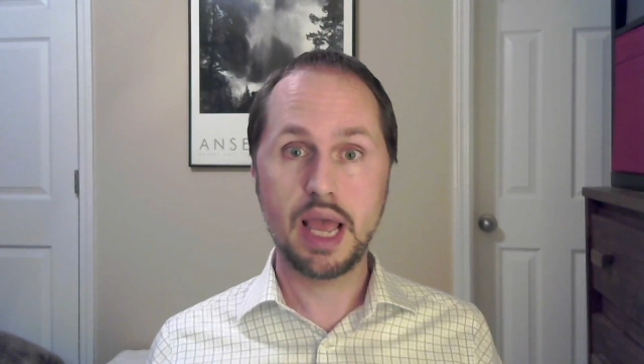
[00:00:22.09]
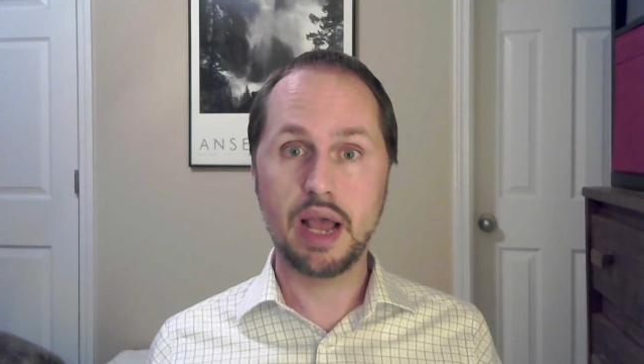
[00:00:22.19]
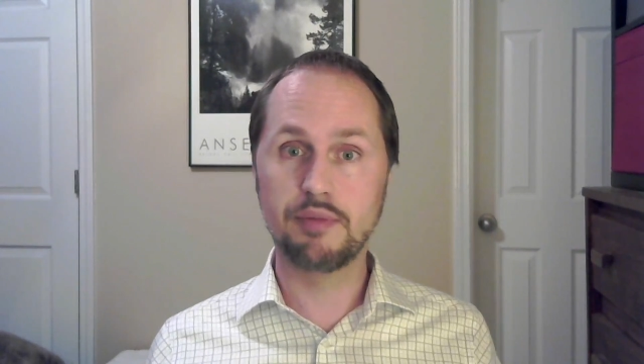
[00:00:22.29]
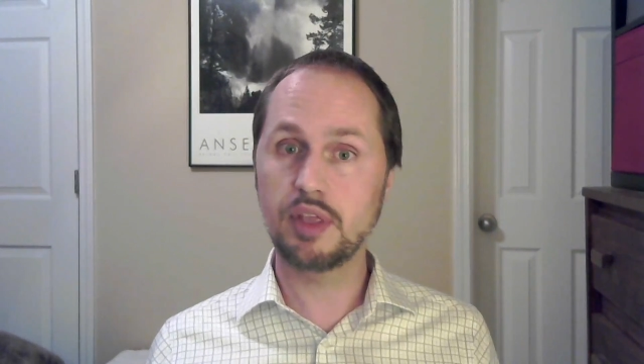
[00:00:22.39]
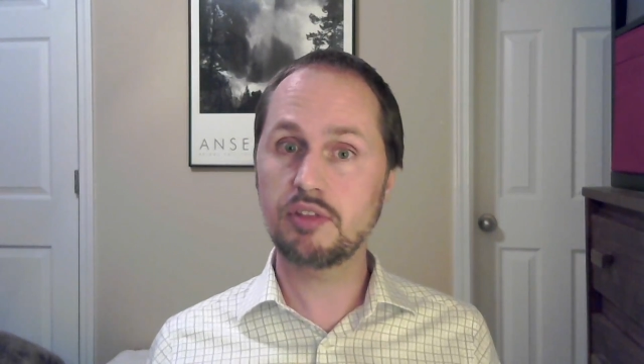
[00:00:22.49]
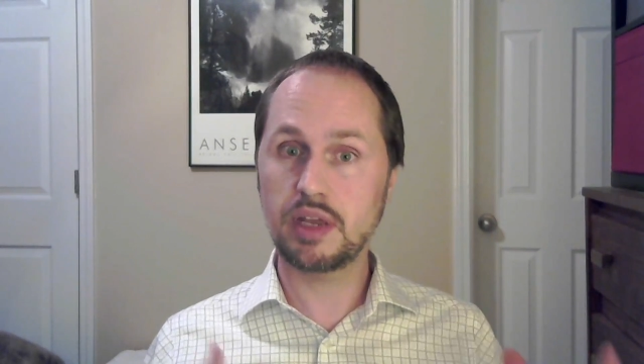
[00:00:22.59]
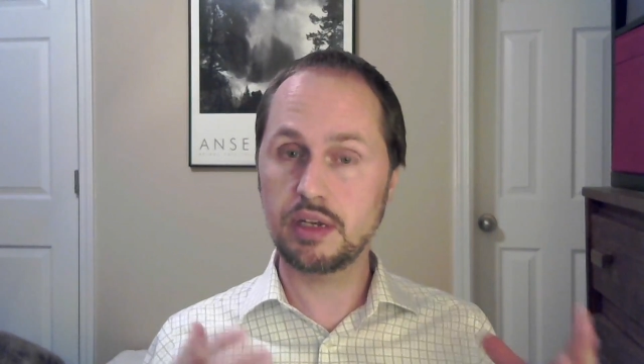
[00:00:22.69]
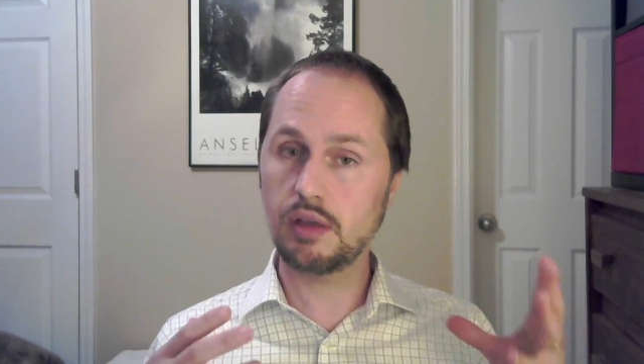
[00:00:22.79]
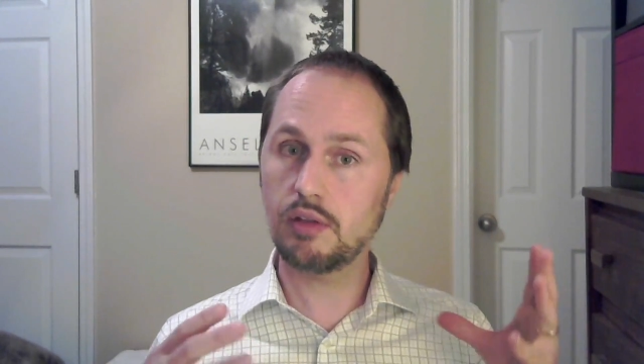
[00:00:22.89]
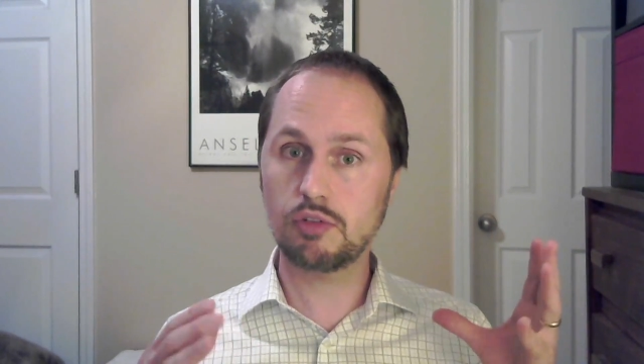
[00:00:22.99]
and these
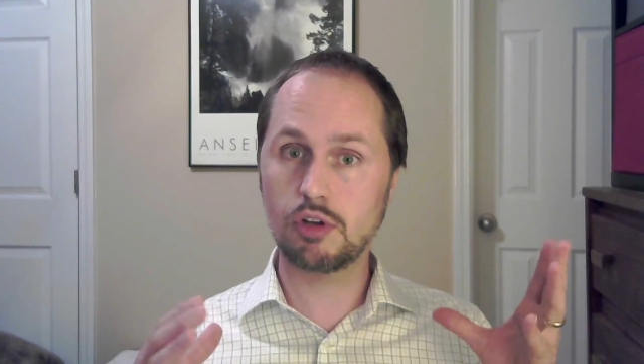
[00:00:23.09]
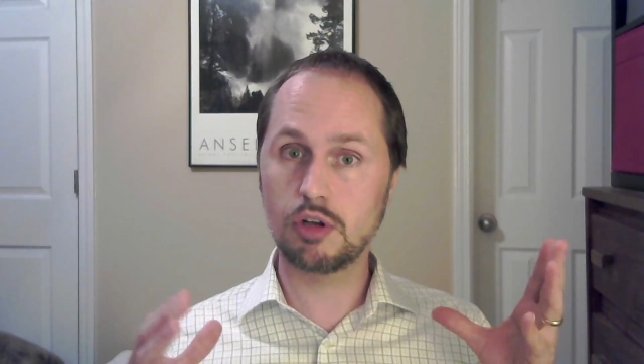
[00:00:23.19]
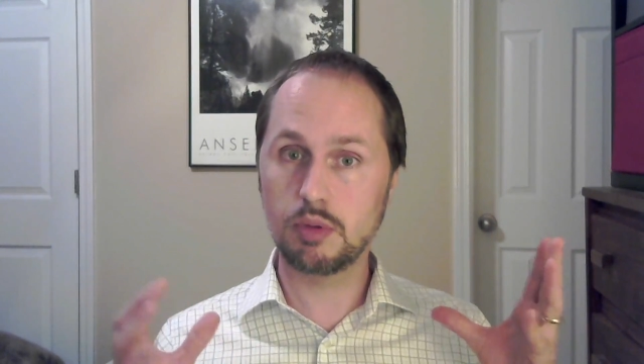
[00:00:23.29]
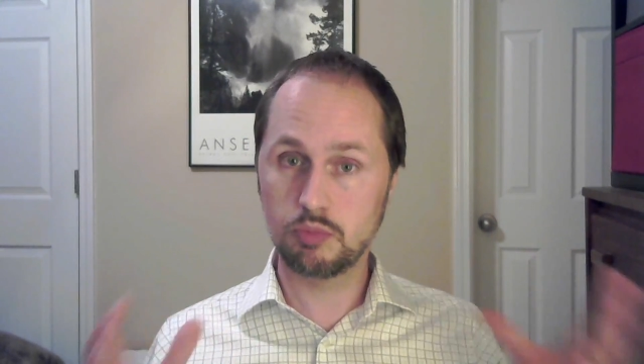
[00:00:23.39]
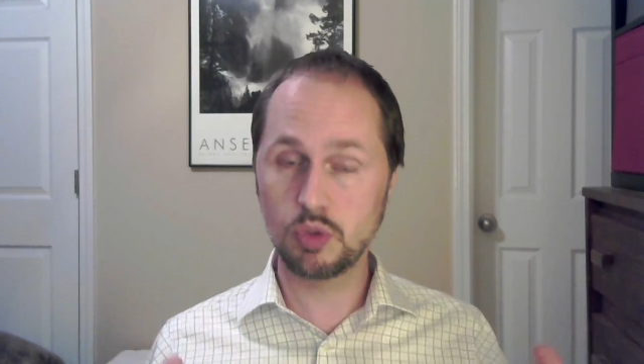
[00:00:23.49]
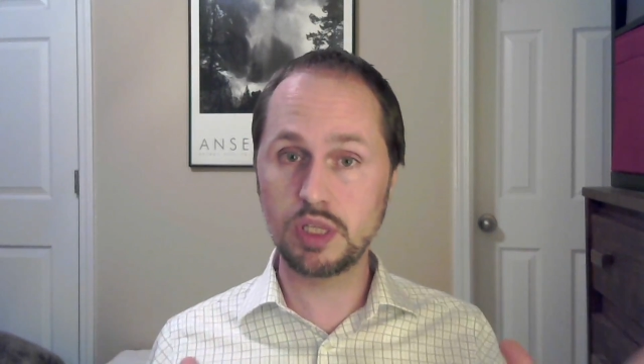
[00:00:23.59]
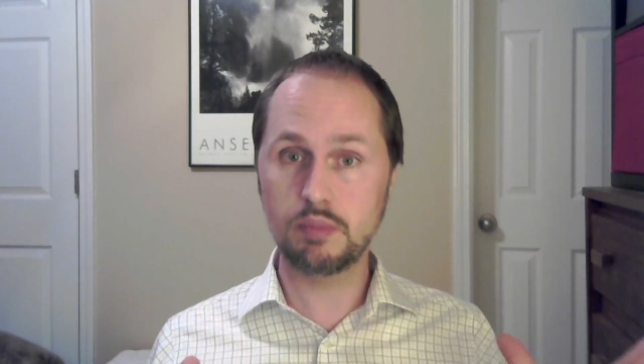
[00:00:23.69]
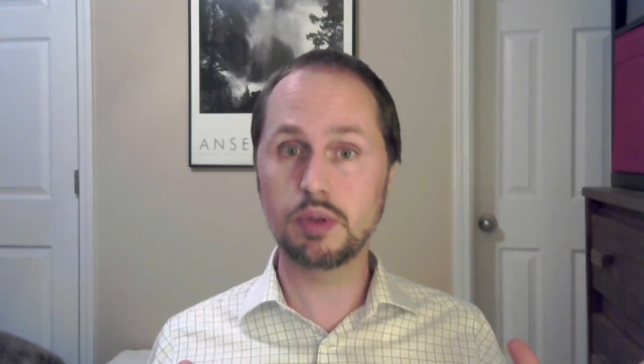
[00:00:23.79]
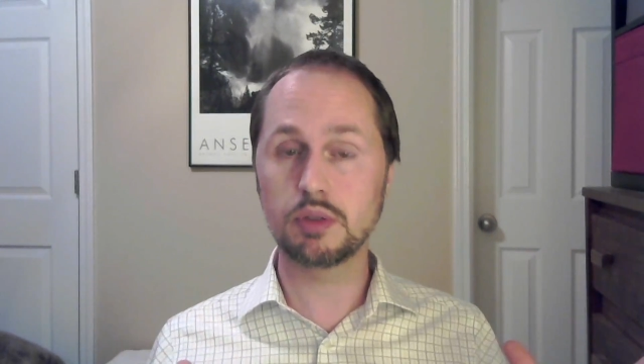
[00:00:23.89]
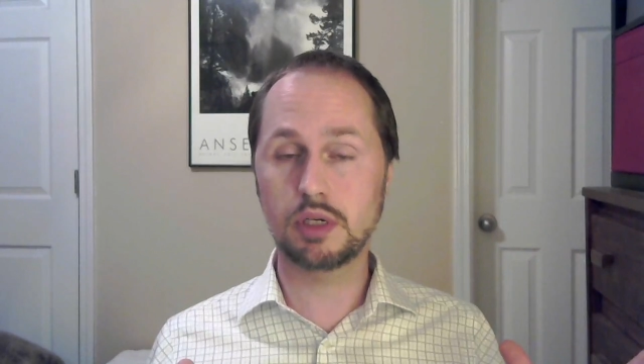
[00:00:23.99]
ideas are going to be really
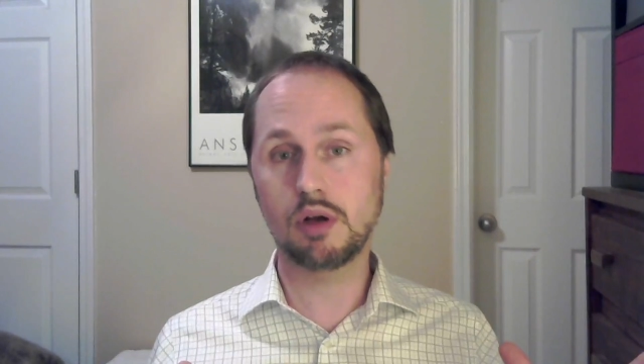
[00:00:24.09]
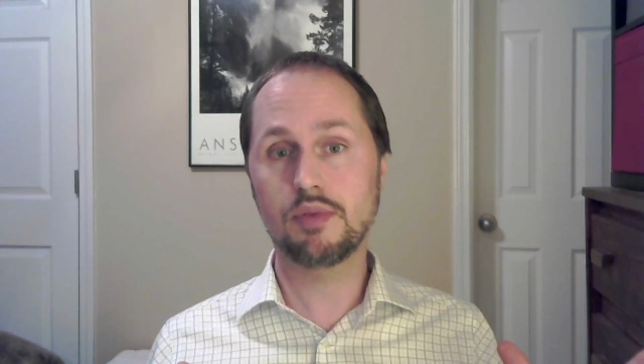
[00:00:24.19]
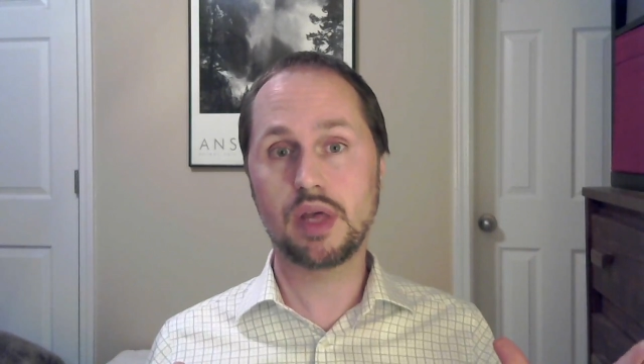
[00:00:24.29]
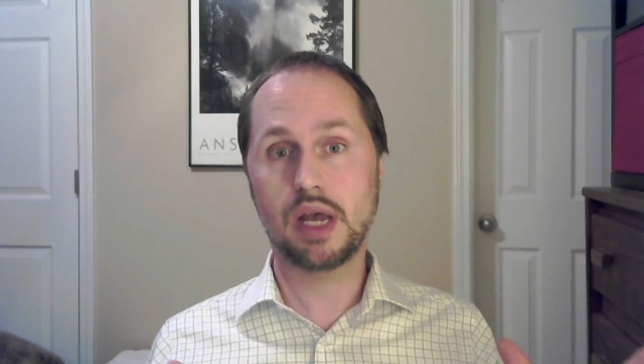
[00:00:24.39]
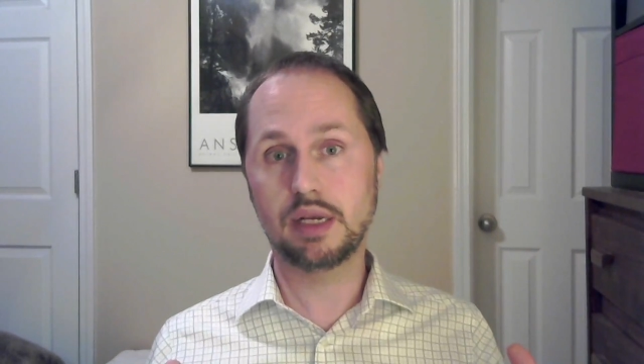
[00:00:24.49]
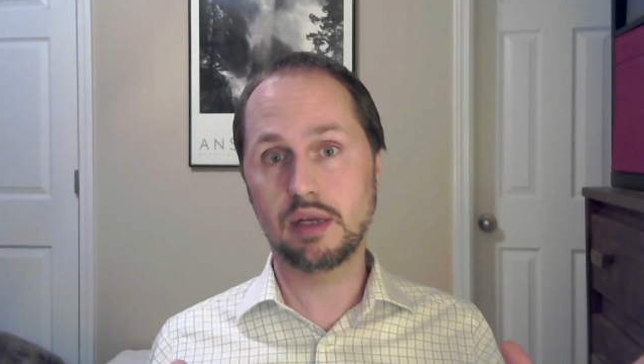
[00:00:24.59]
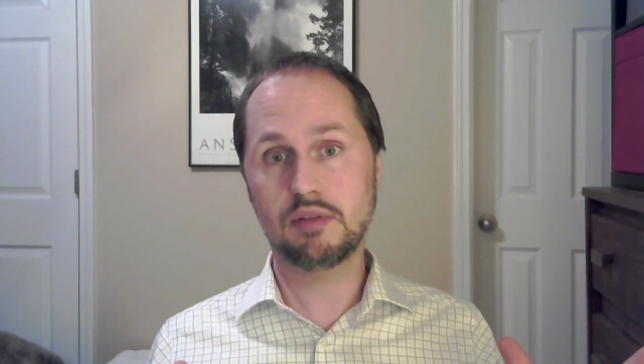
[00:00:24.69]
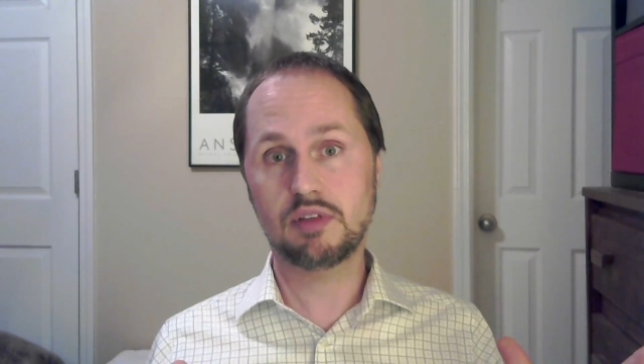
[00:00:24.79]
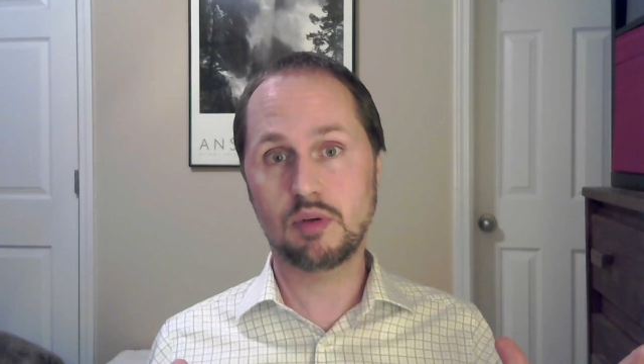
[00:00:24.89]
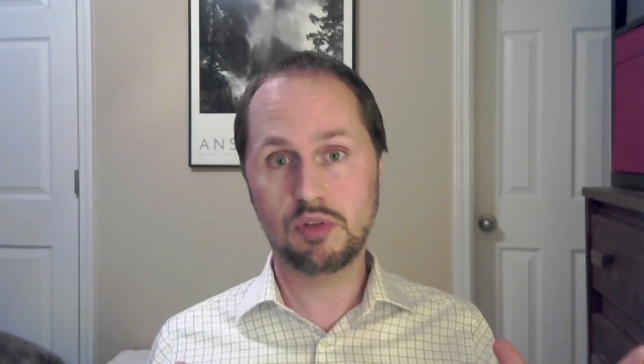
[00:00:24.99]
building on the ideas
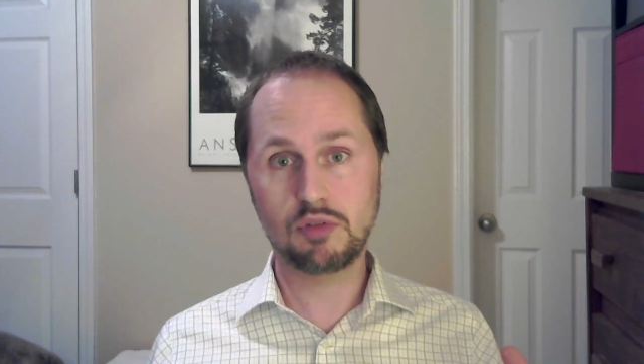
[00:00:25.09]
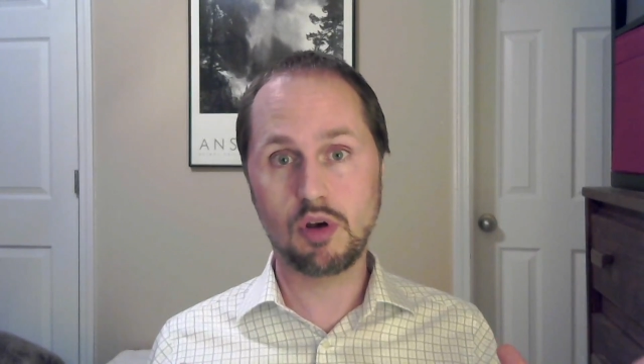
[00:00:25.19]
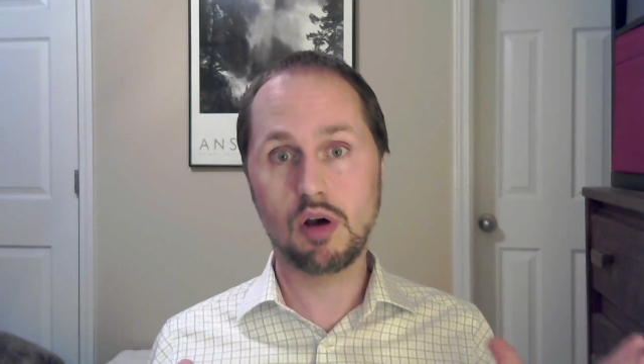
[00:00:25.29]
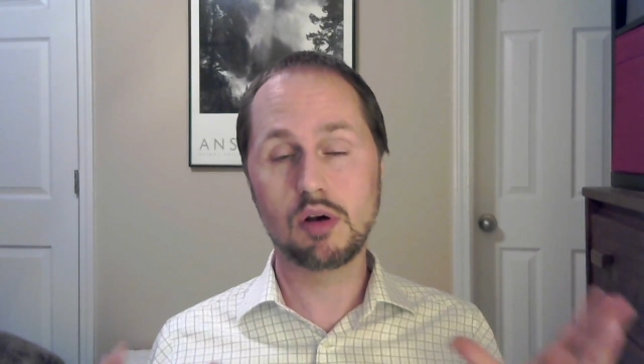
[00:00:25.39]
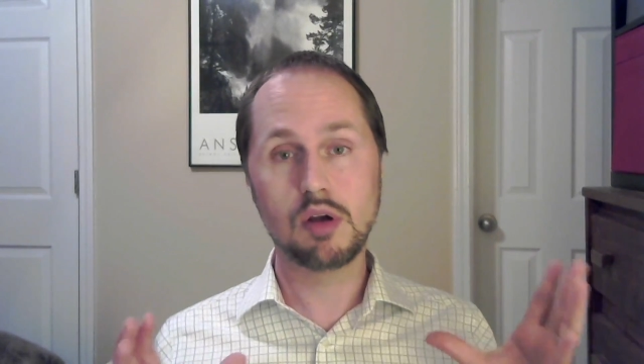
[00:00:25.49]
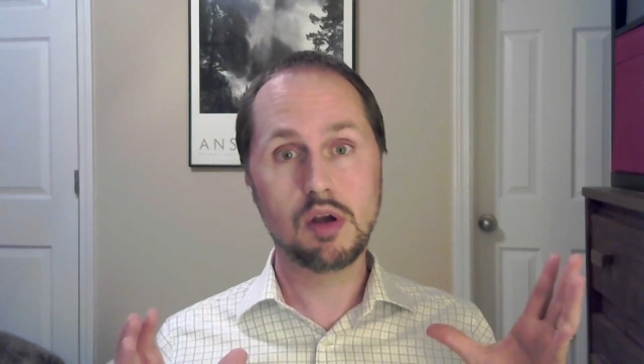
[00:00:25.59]
that we saw